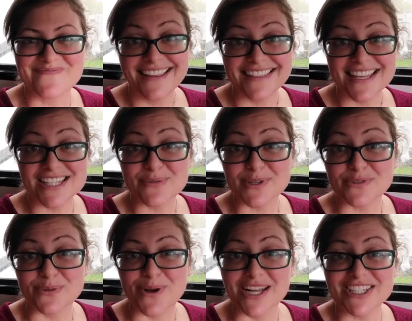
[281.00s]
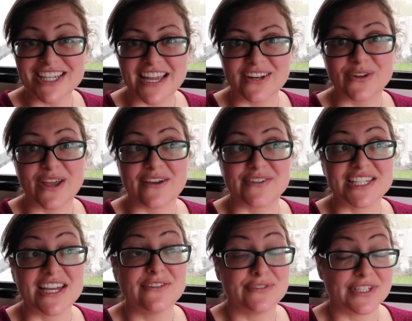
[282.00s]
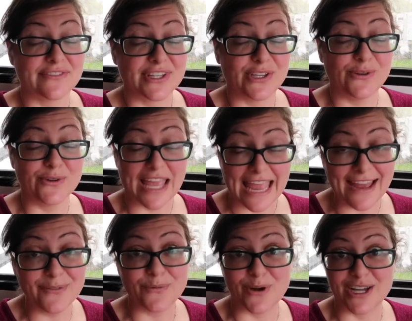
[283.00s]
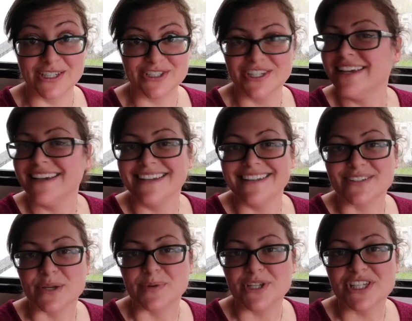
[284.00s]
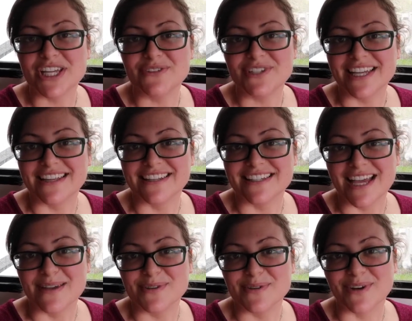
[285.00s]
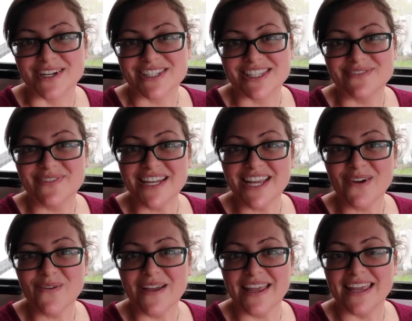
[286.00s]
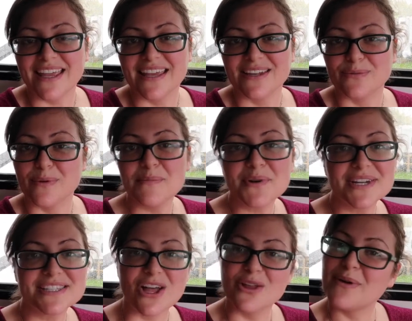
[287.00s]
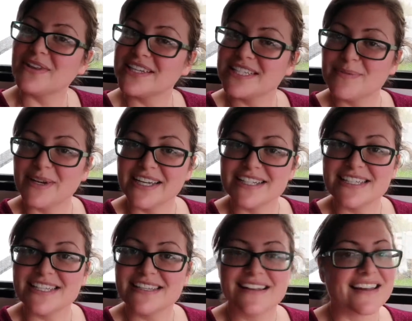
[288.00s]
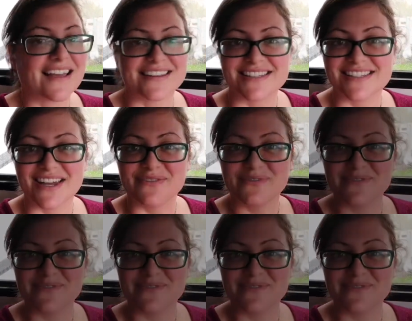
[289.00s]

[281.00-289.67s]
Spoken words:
Thanks so much for watching. I know you have a ton of stuff that you can watch, so I appreciate you taking the time to watch this video, and remember, it's all about the experiences, not the stuff.